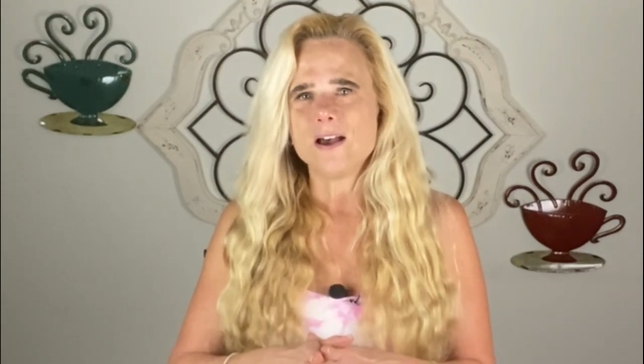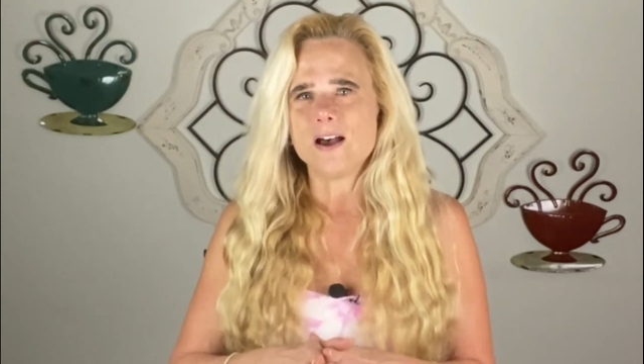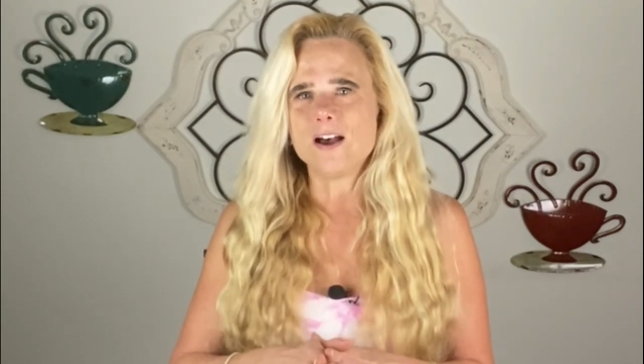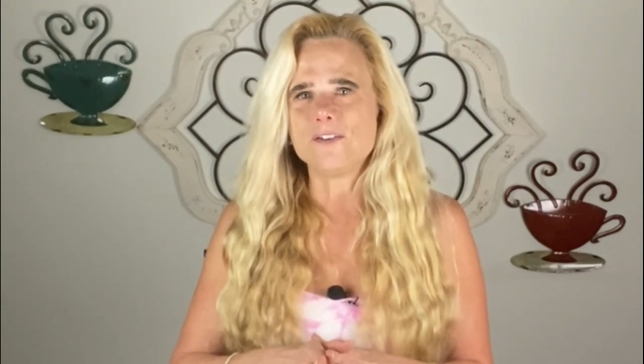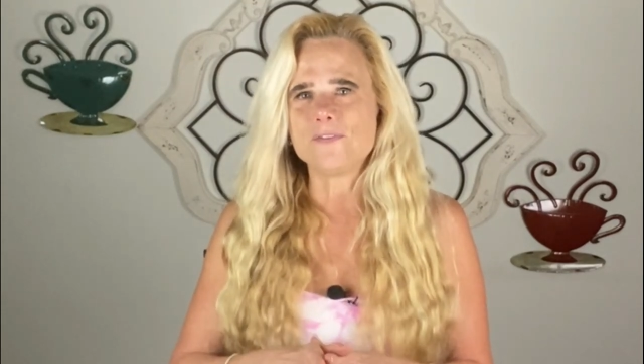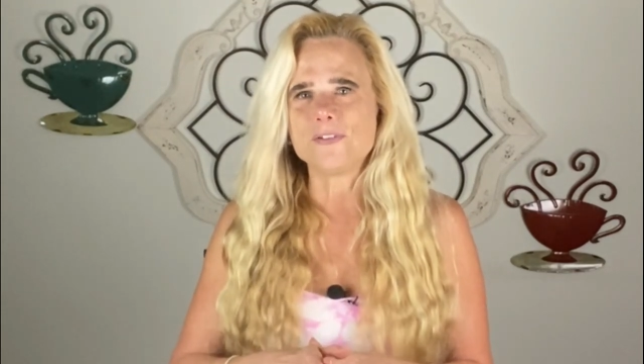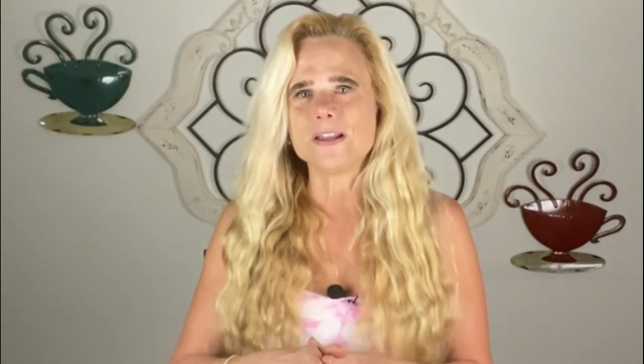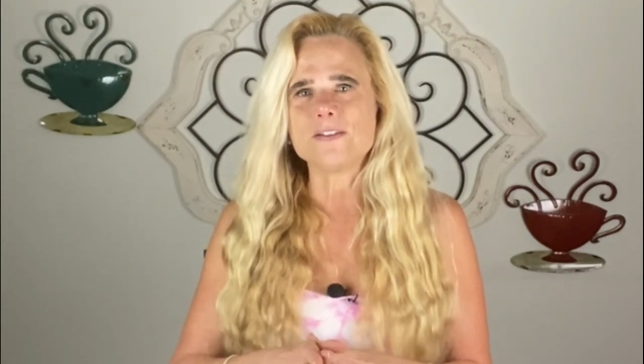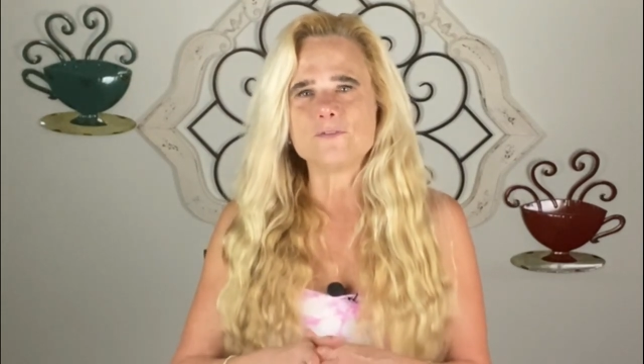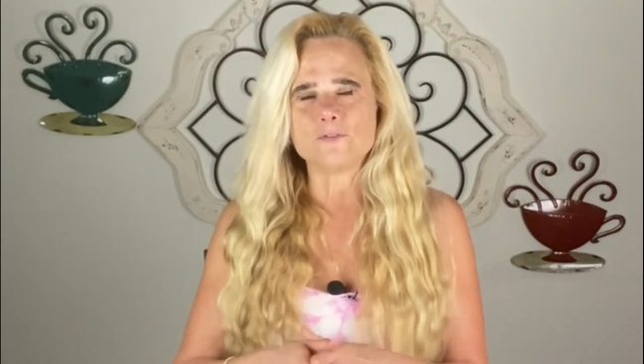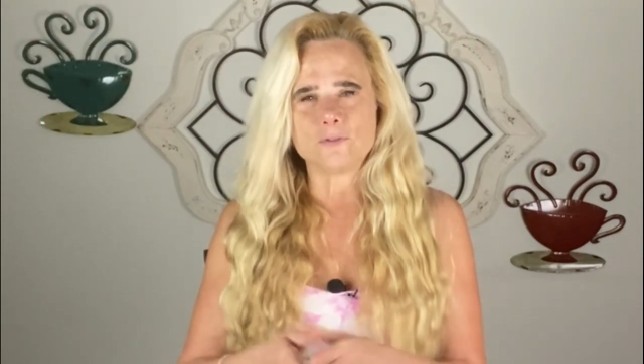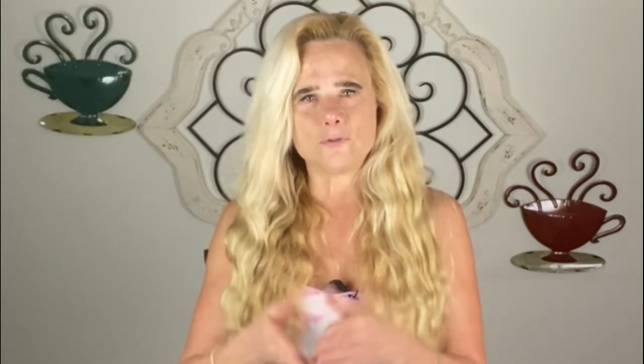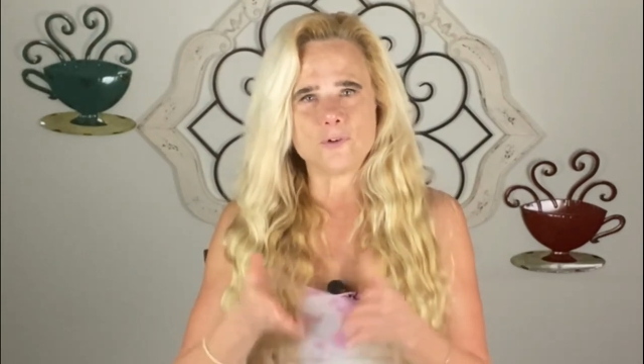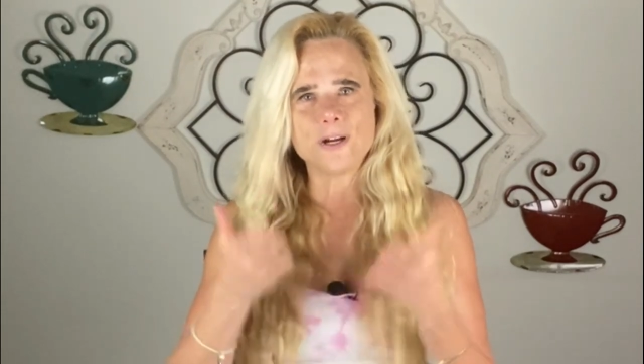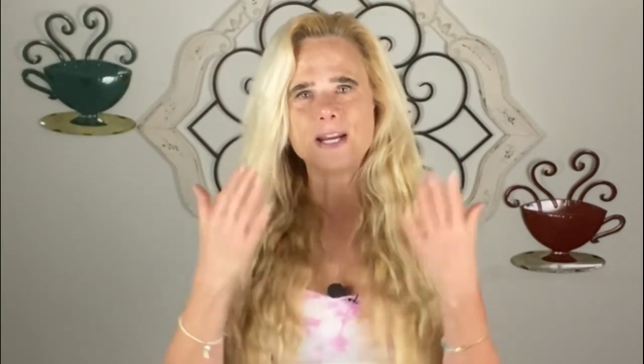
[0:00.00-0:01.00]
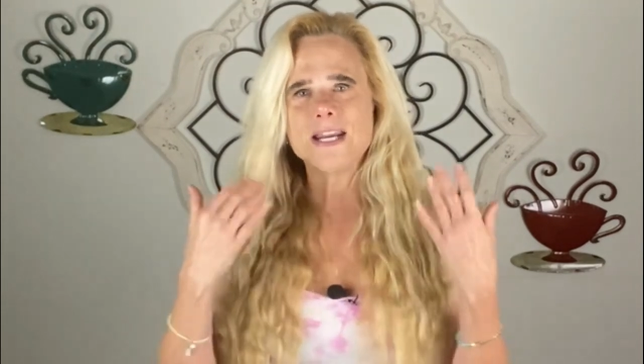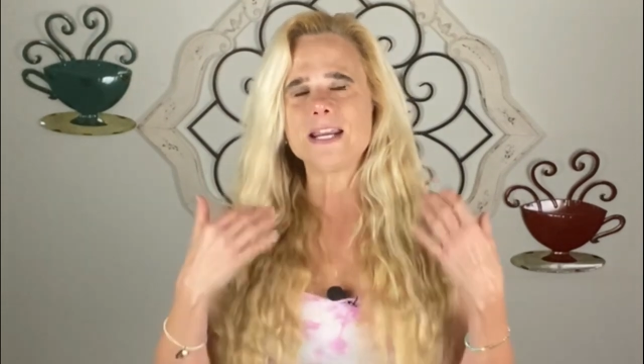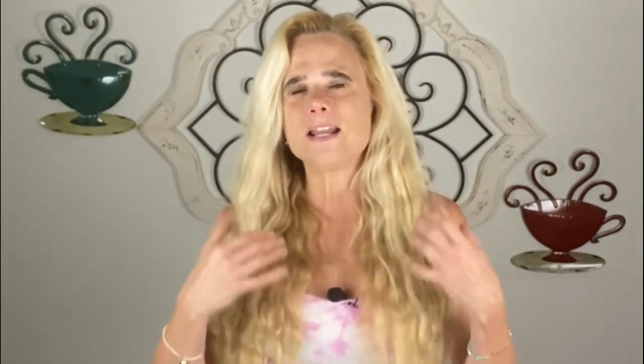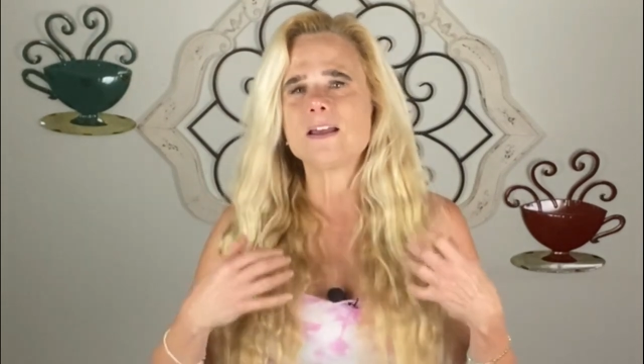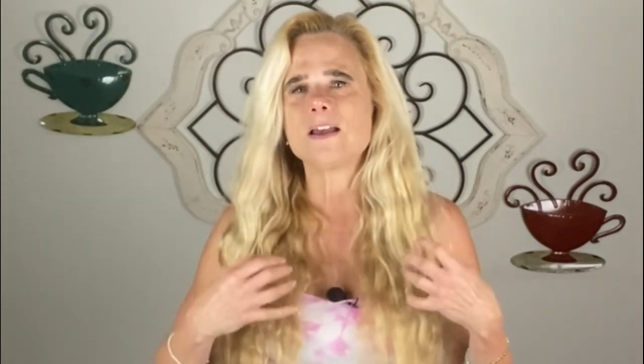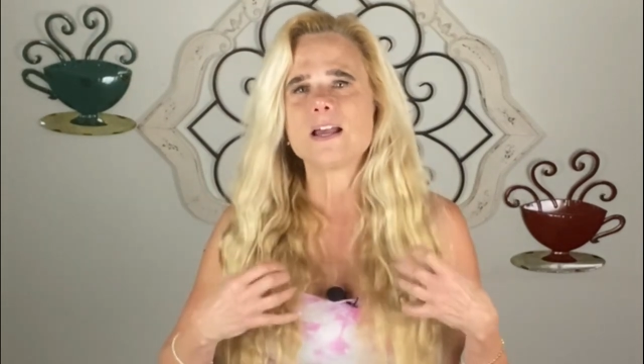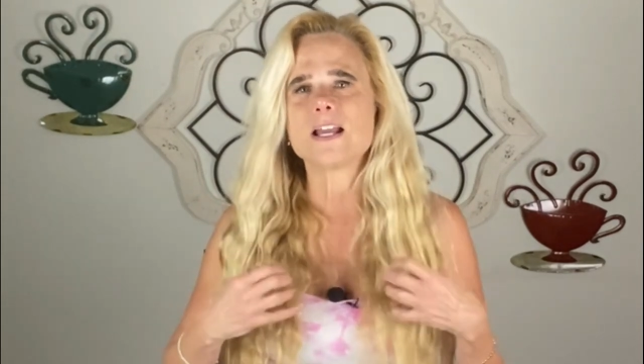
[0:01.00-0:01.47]
of
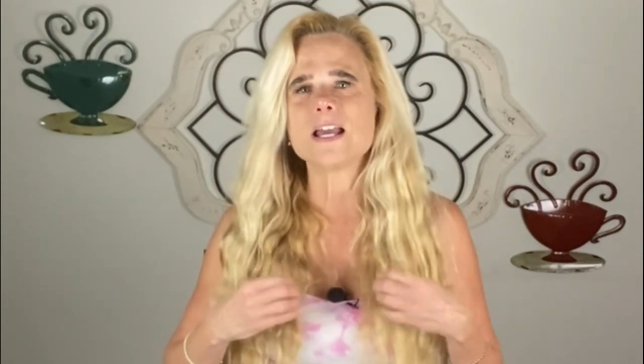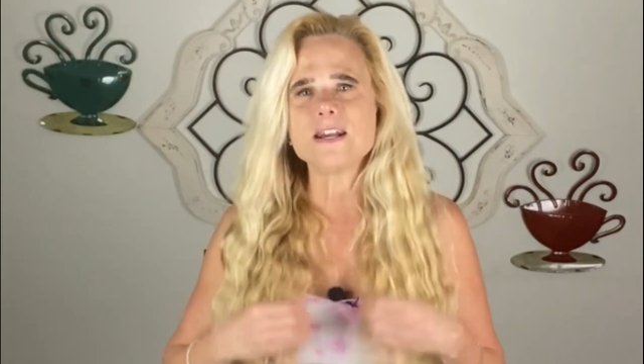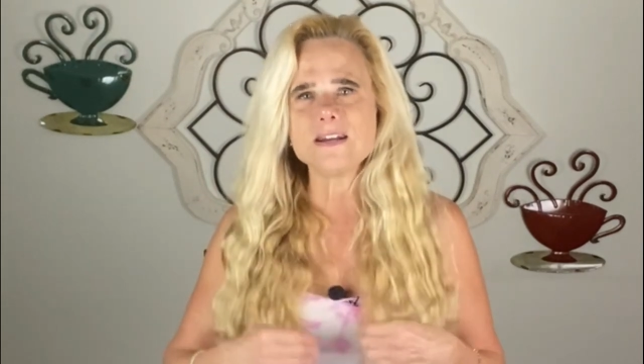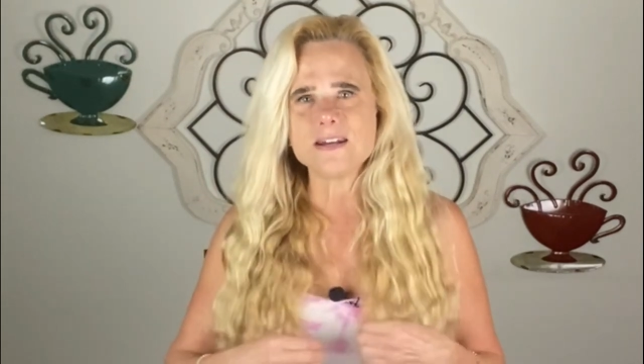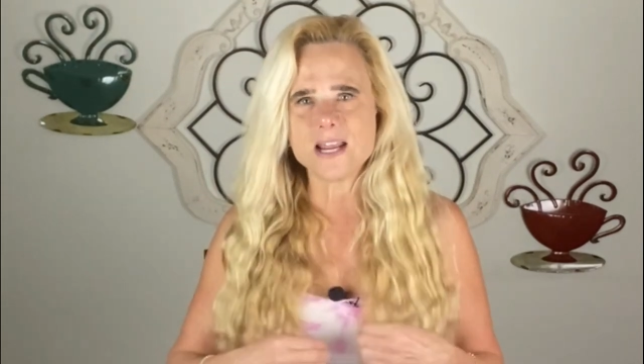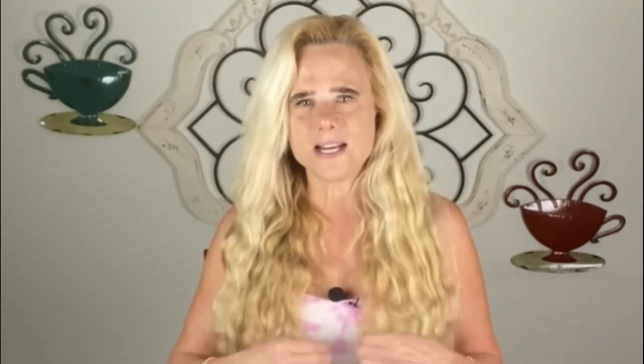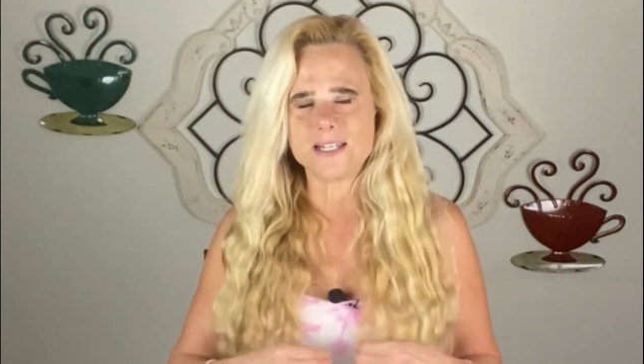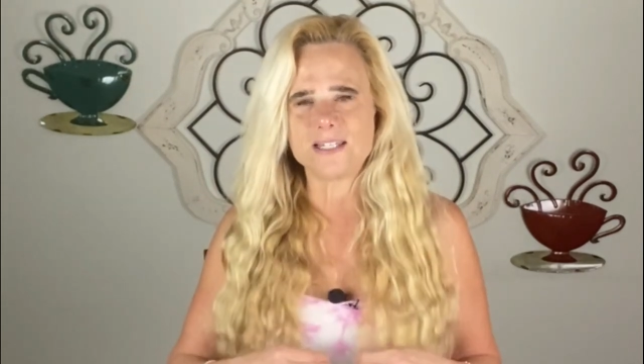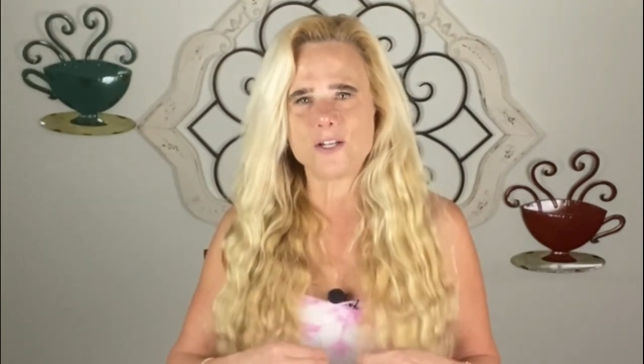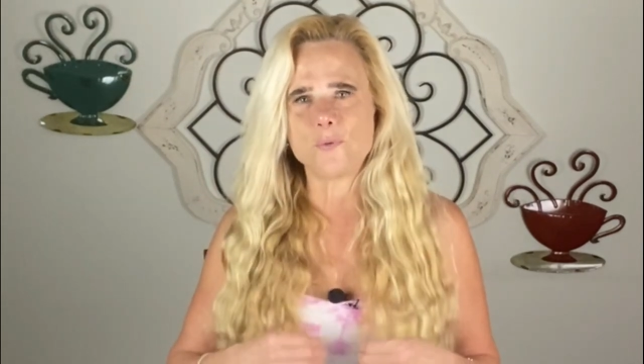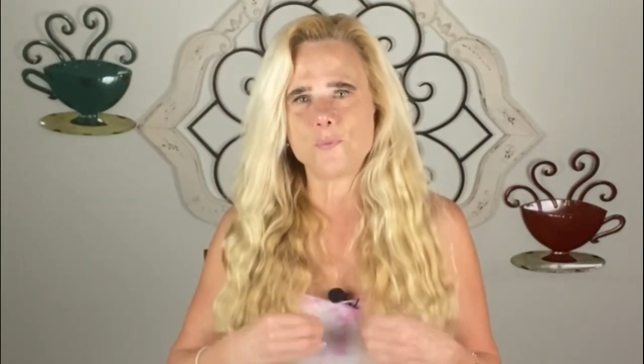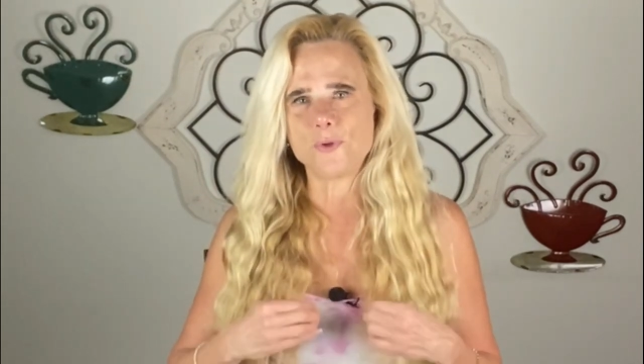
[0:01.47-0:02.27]
reconnecting